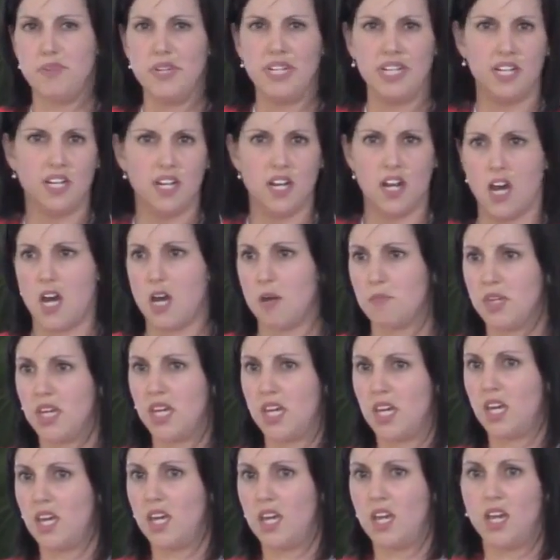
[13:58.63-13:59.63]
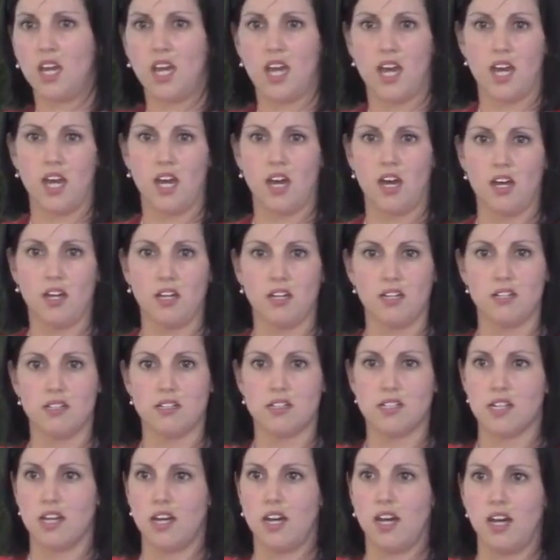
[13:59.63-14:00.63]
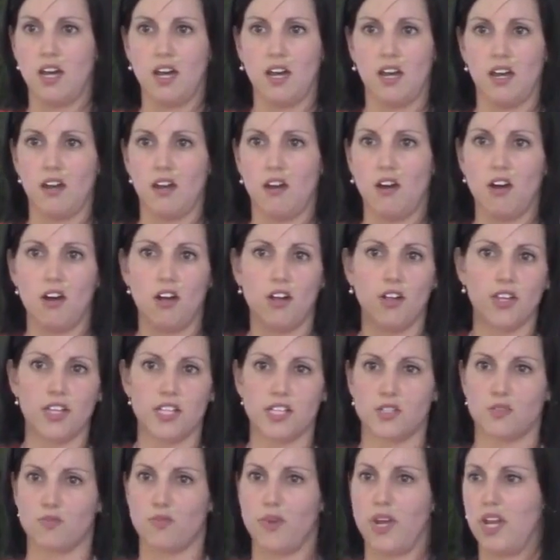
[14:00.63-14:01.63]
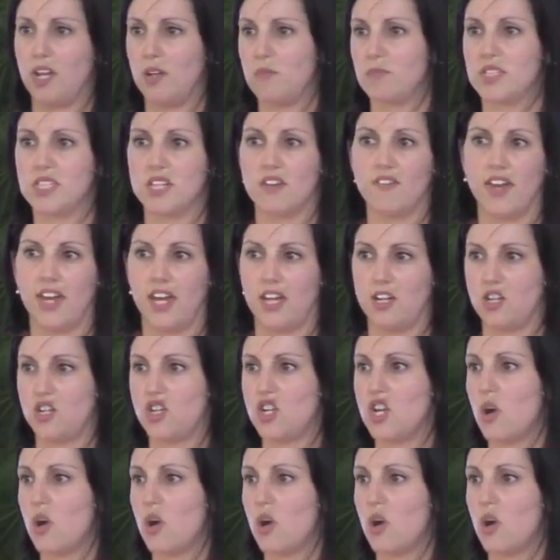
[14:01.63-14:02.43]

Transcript: Bitnami and all this random stuff, I had